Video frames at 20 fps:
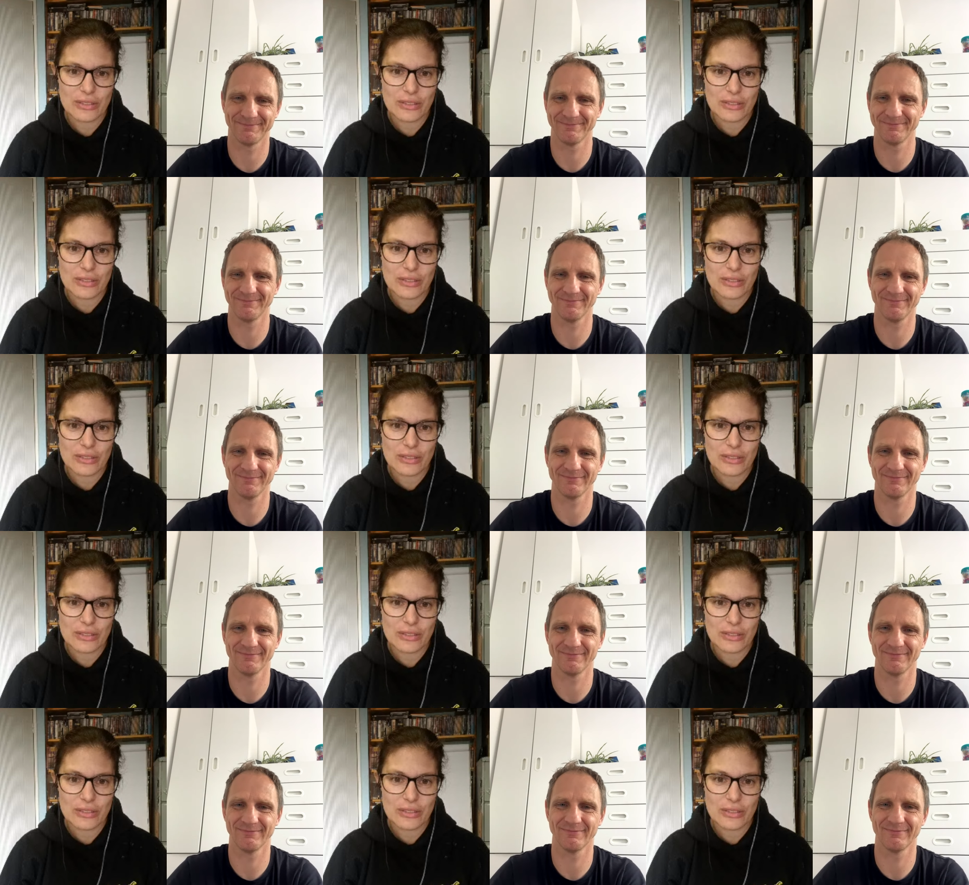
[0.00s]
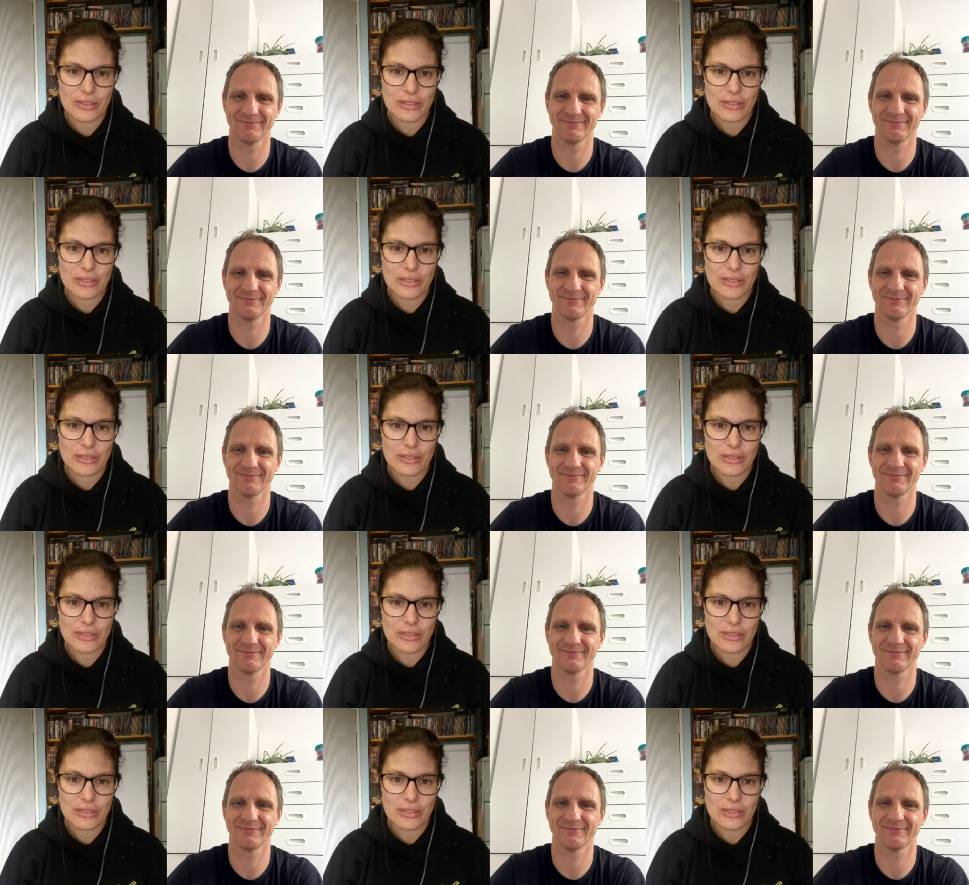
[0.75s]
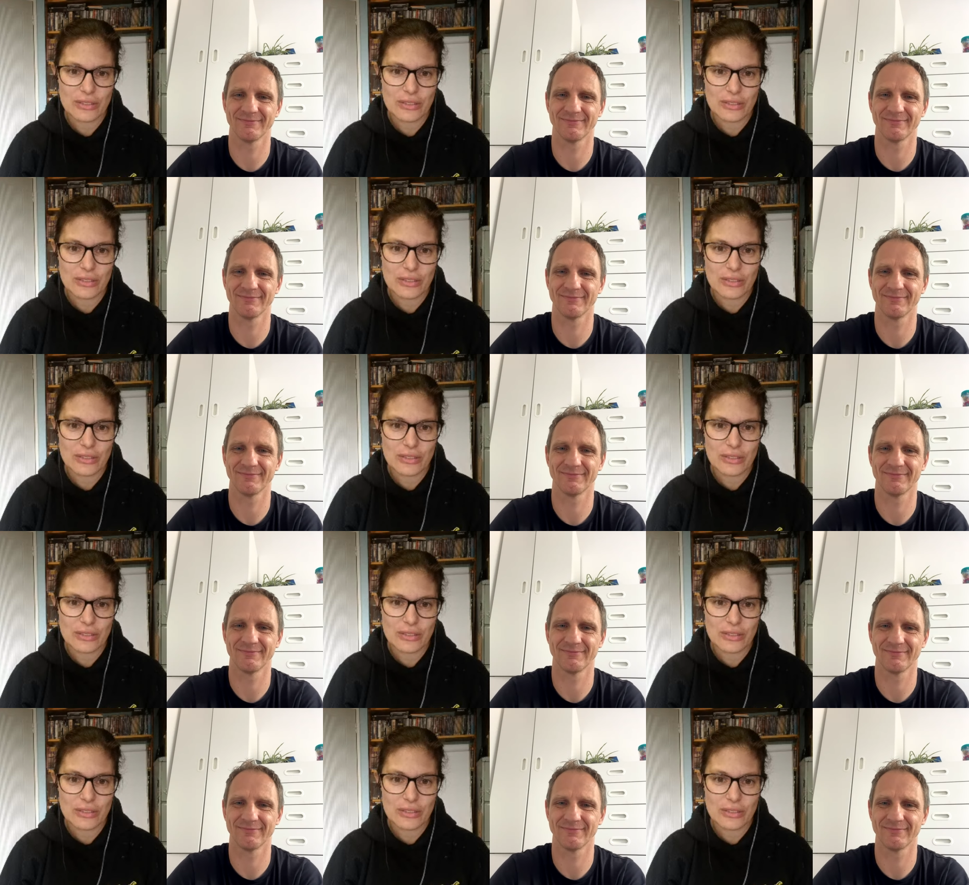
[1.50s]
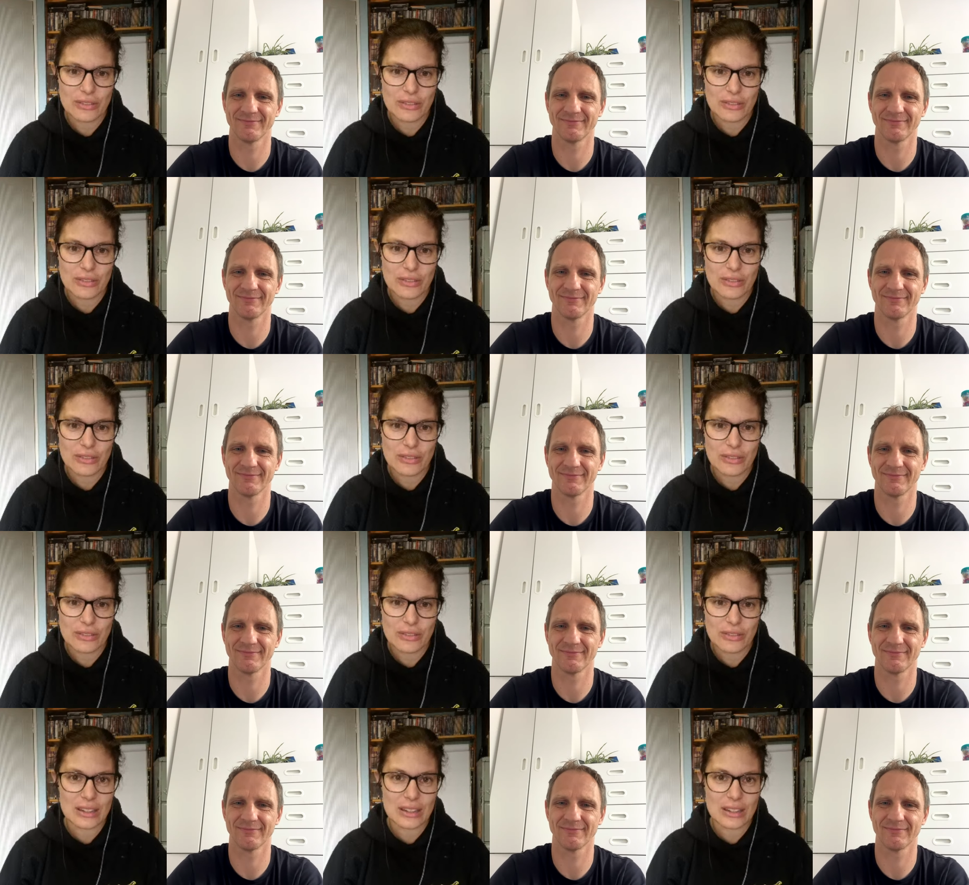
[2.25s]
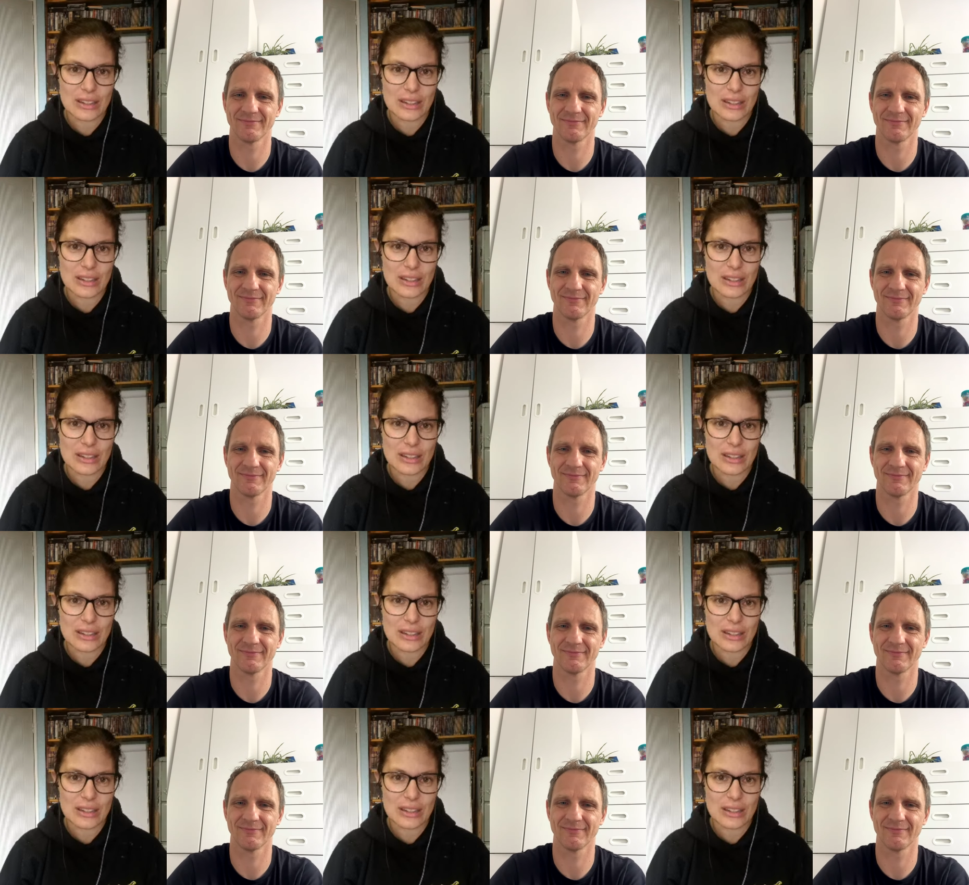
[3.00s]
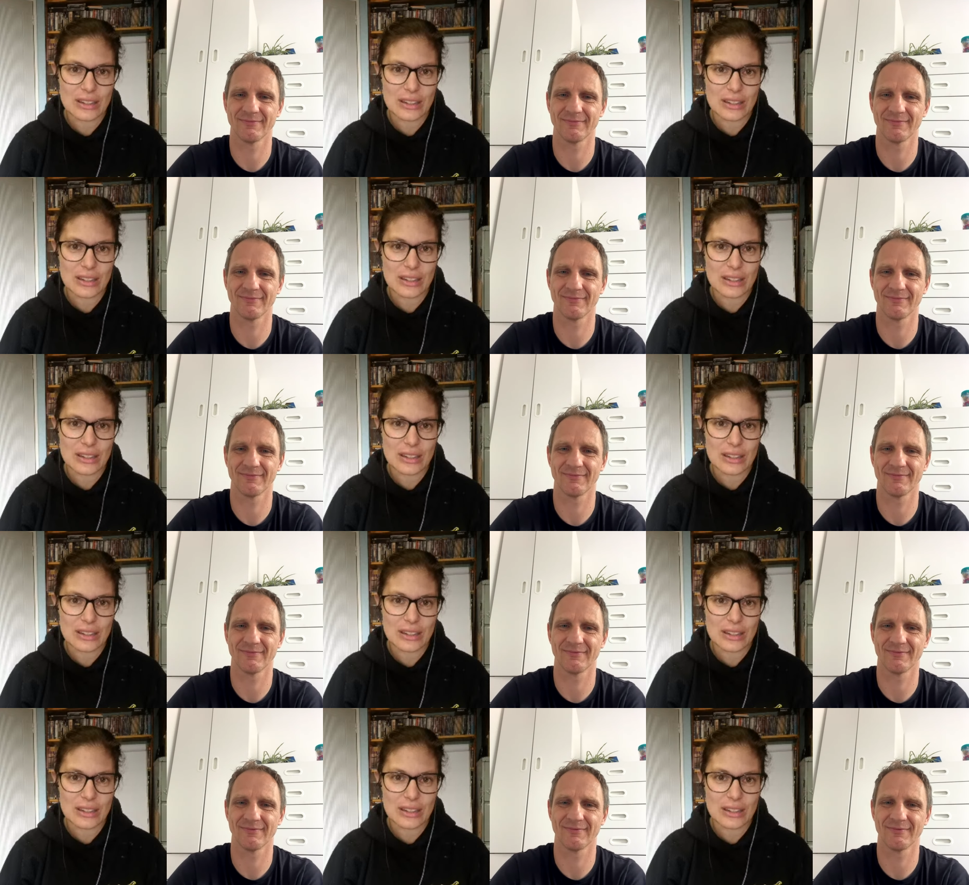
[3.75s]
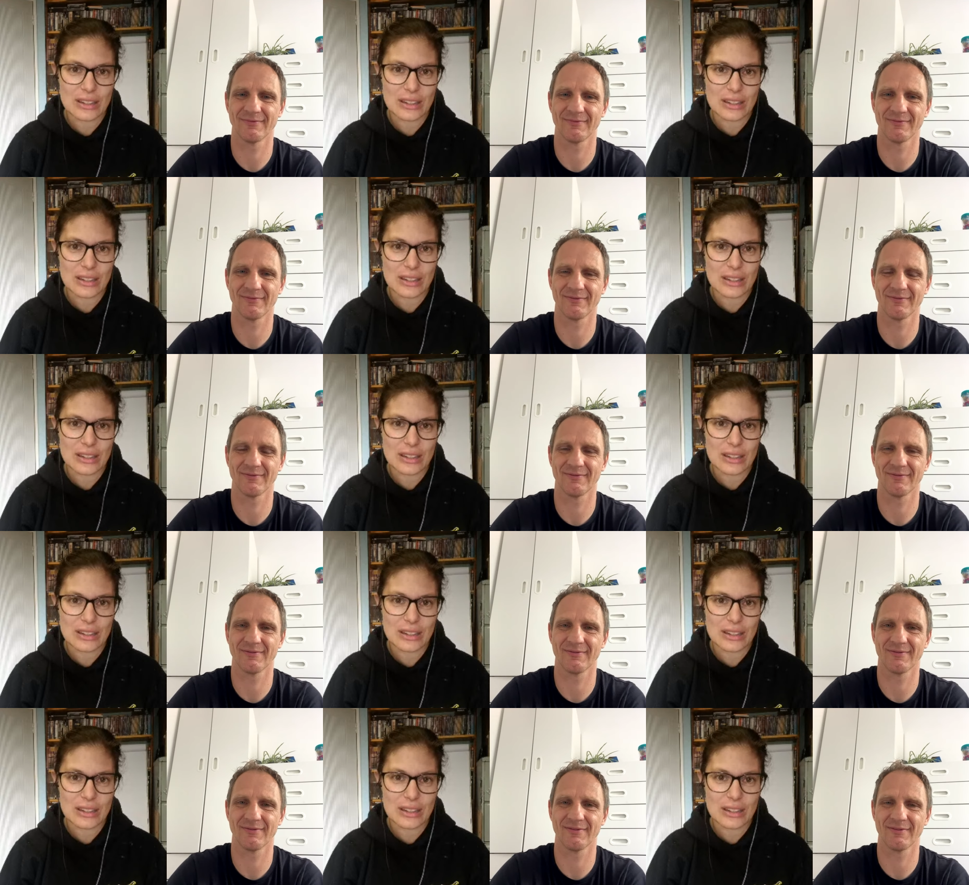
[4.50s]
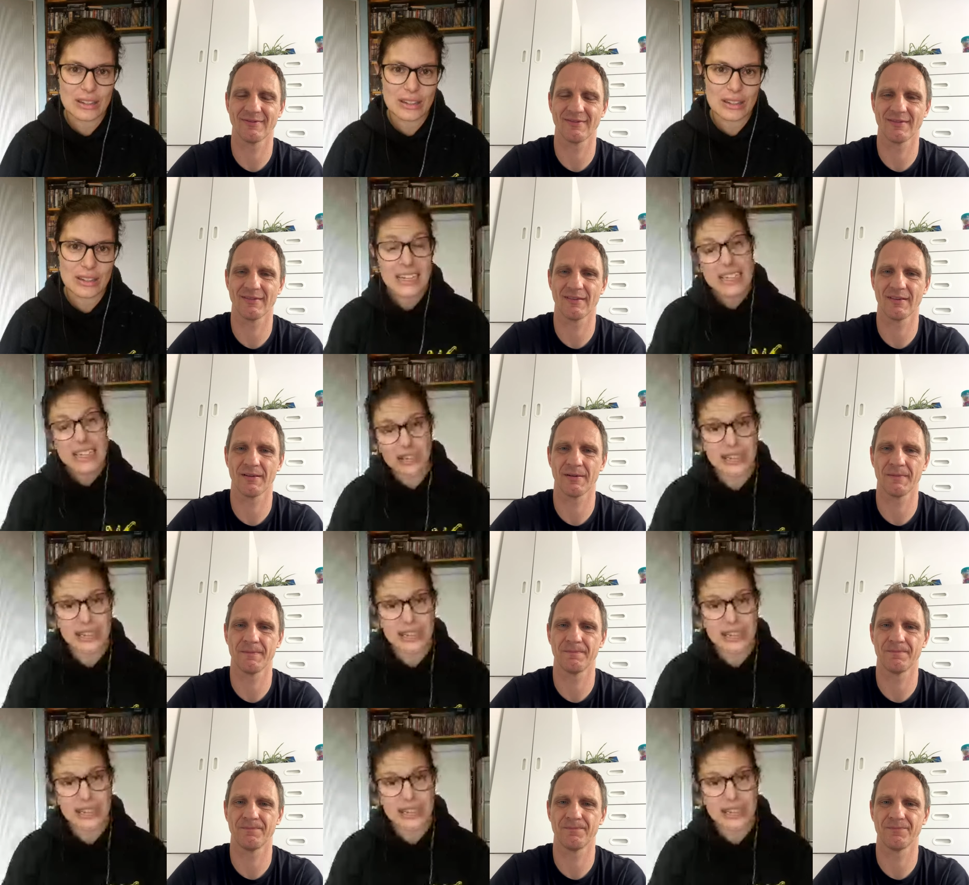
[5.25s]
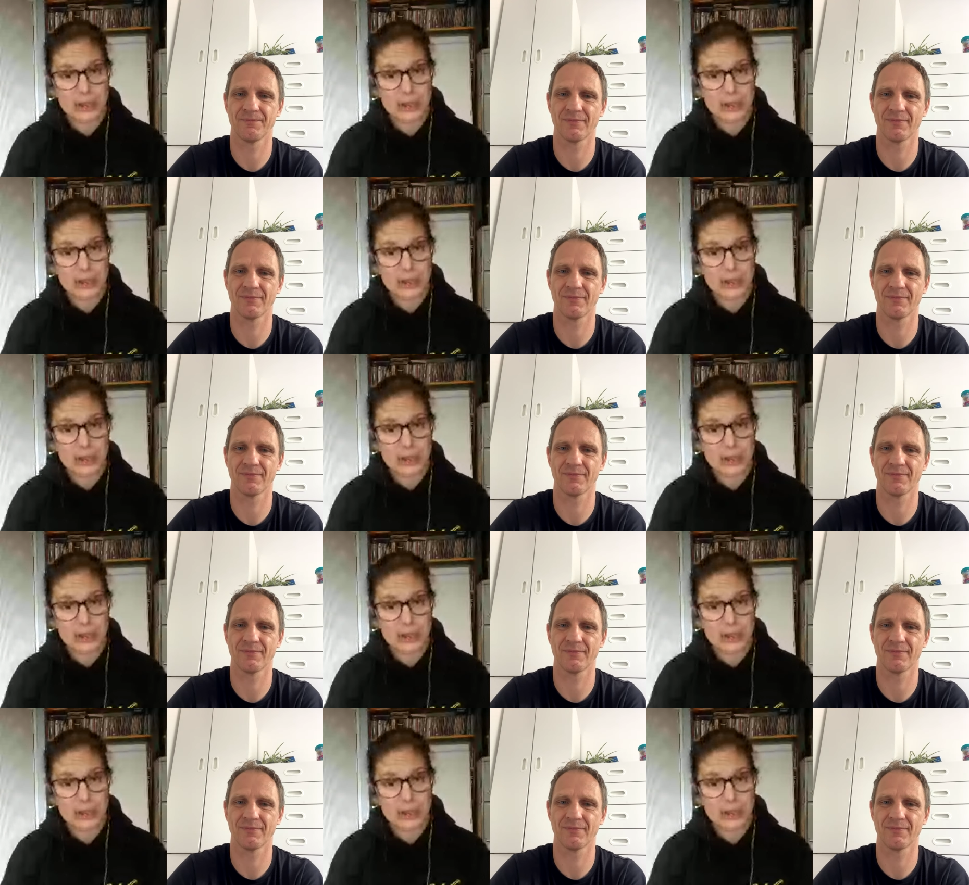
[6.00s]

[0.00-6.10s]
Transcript: (no one is talking)